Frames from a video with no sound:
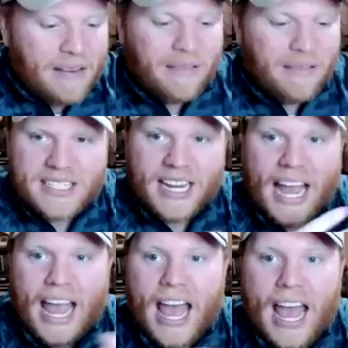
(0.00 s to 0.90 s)
where you're just
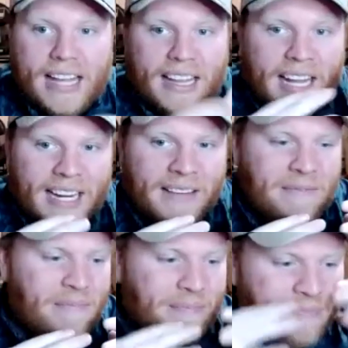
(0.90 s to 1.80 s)
like, hey, like,
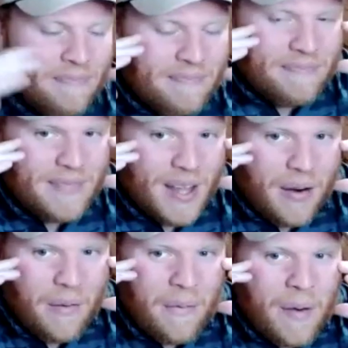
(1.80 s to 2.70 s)

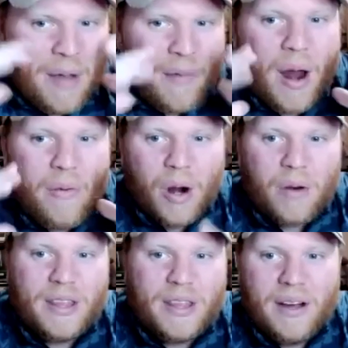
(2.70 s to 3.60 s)
we want to work
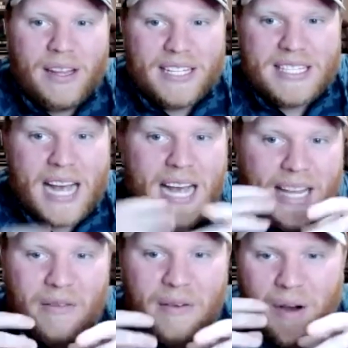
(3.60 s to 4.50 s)
with you on this side.
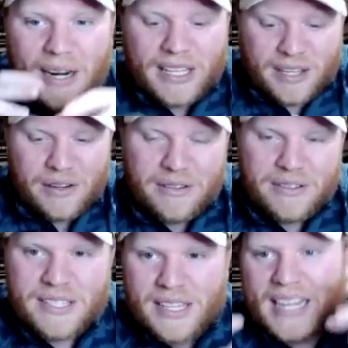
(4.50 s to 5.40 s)
Like, we want to
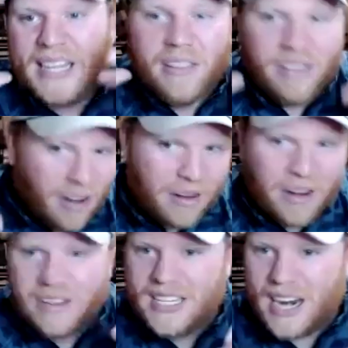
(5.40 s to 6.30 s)
use like your
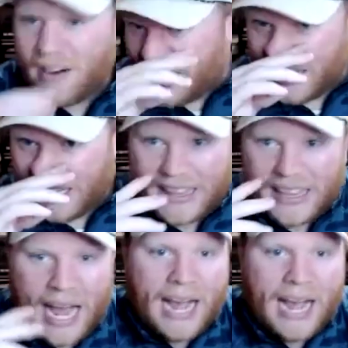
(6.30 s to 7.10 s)
logos and everything like that.